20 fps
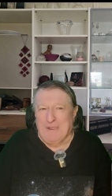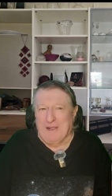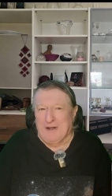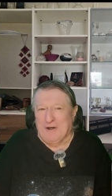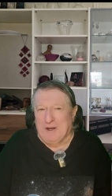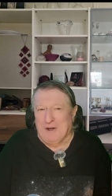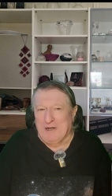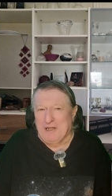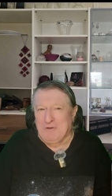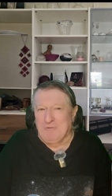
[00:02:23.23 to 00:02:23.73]
And
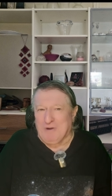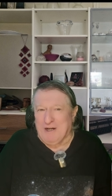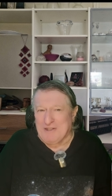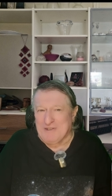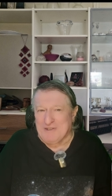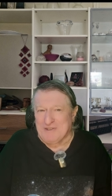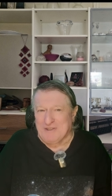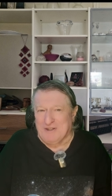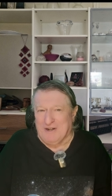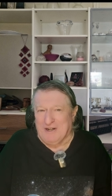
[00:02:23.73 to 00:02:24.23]
only one
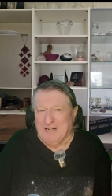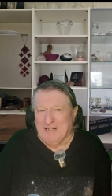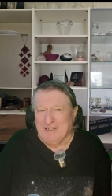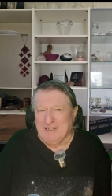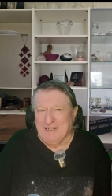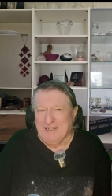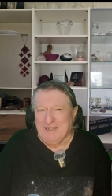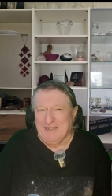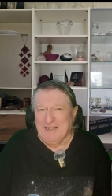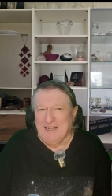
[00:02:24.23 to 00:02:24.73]
side
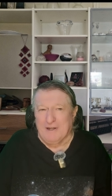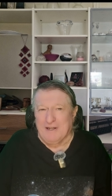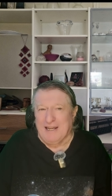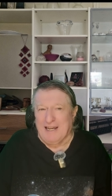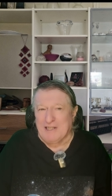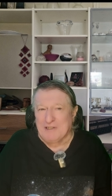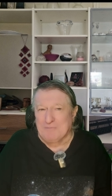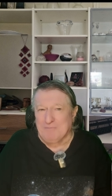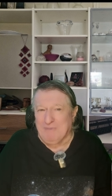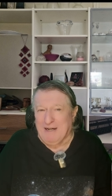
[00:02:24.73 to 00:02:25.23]

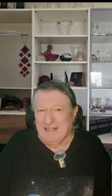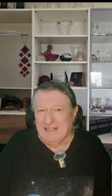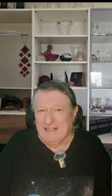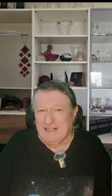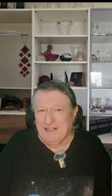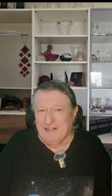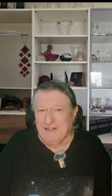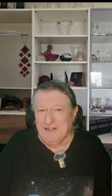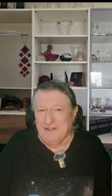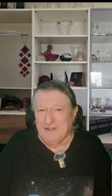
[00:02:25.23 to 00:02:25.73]
has
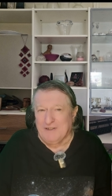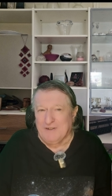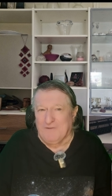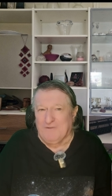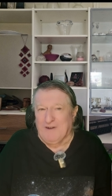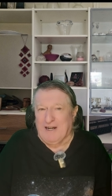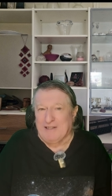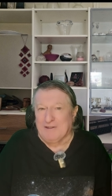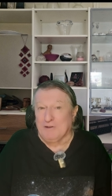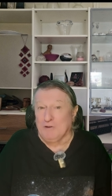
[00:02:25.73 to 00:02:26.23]
money to
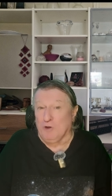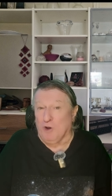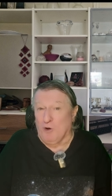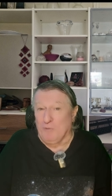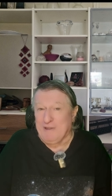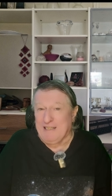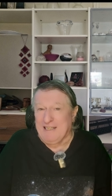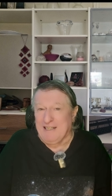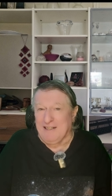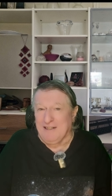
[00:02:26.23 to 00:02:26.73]
fund
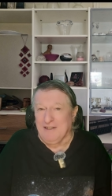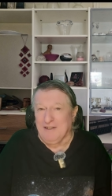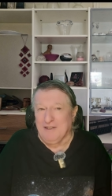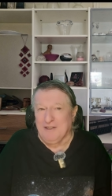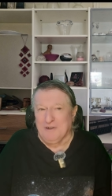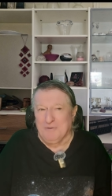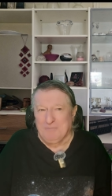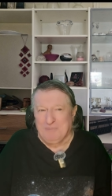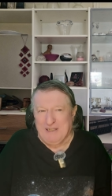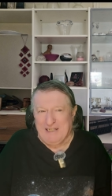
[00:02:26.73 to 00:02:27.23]
lobbying,
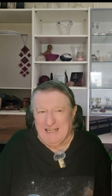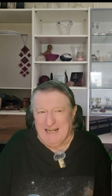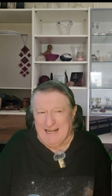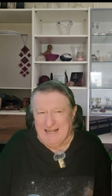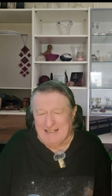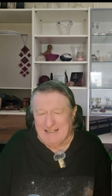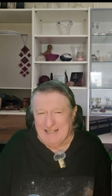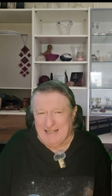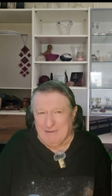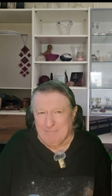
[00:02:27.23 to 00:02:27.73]

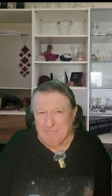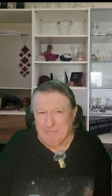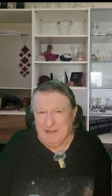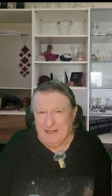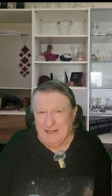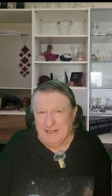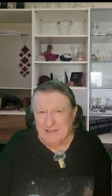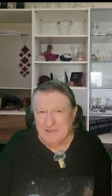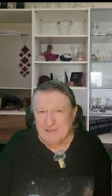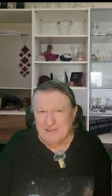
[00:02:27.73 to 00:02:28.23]
PR
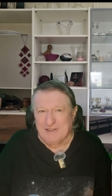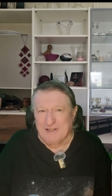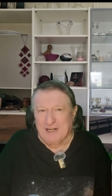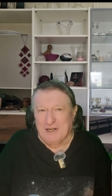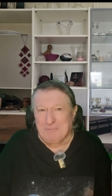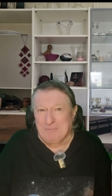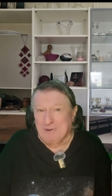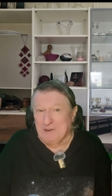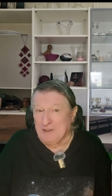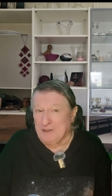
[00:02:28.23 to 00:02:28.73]
campaigns,
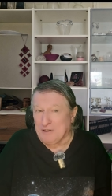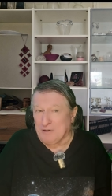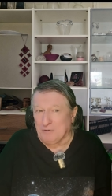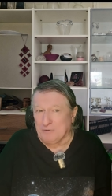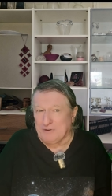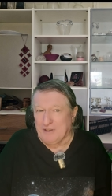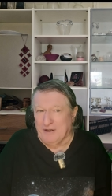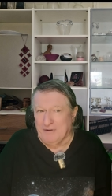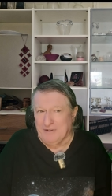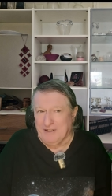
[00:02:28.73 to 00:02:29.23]
and political
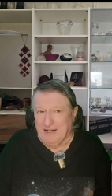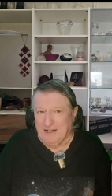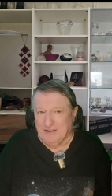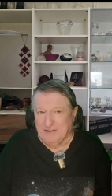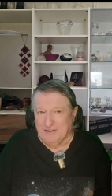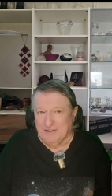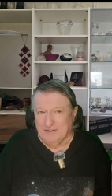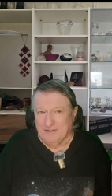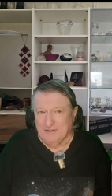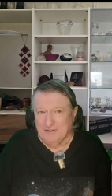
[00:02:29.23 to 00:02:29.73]

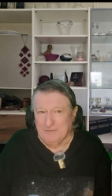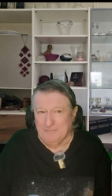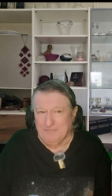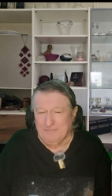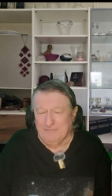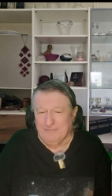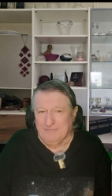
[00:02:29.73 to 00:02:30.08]
donations.